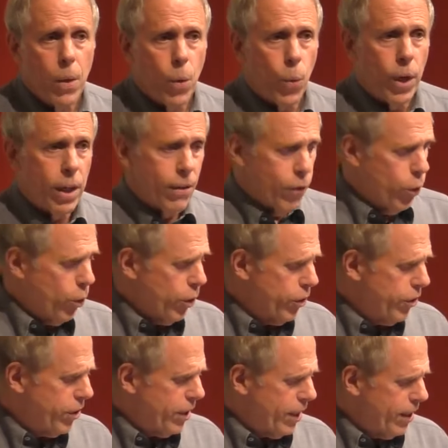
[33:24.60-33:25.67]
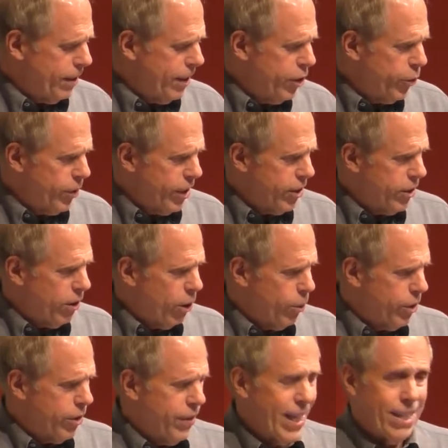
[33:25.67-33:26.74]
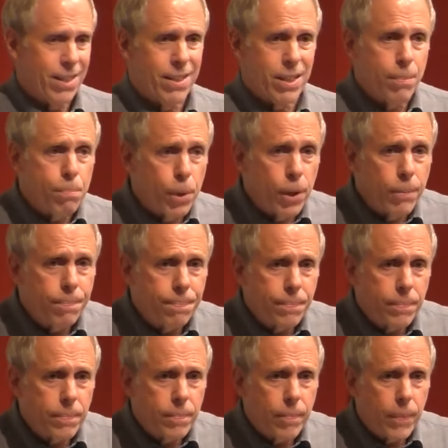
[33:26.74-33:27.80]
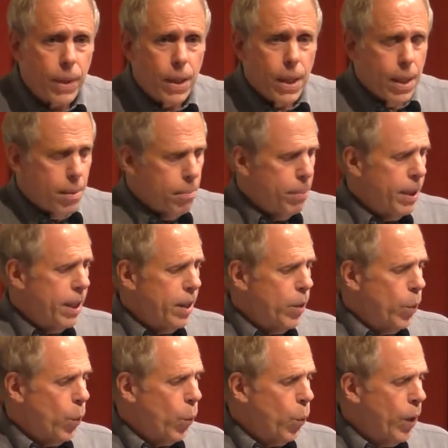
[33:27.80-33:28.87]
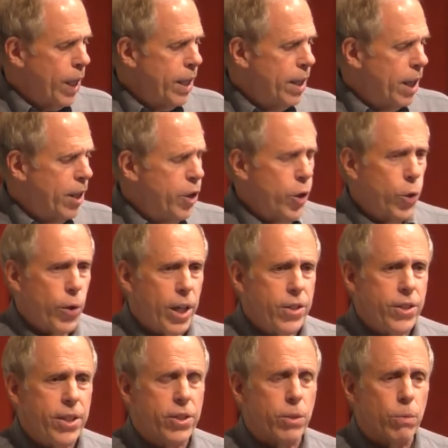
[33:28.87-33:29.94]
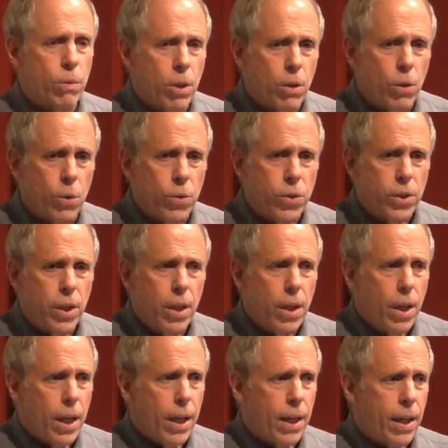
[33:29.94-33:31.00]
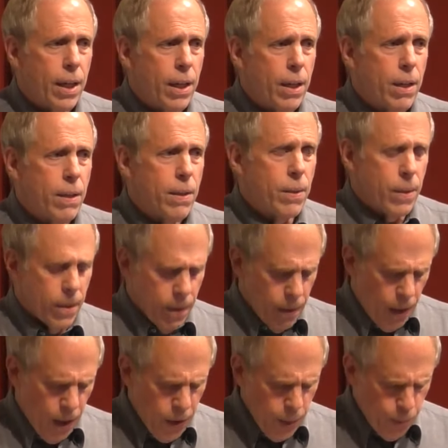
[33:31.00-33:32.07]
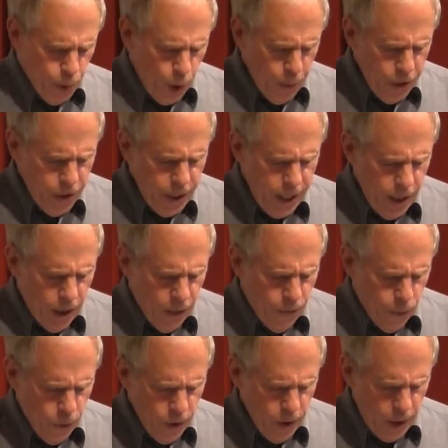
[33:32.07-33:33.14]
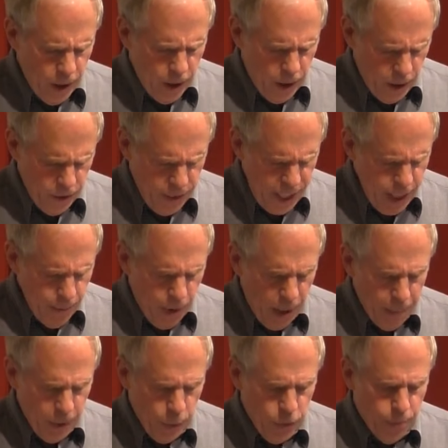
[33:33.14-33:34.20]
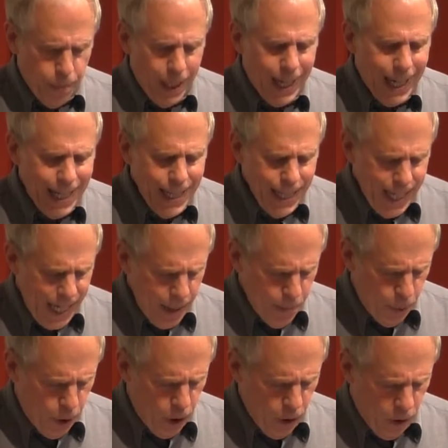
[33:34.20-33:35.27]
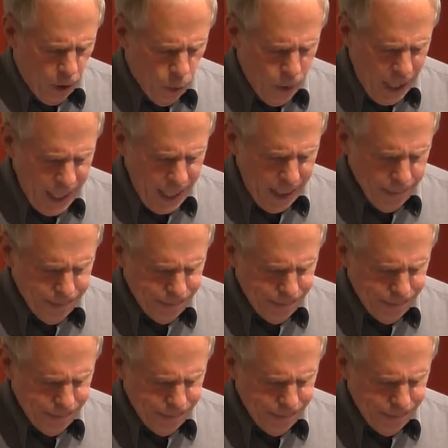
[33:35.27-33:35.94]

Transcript: Well, of course, history isn't always that simple, but when other crises arose, our diplomacy, our State Department was behind the 8 ball already.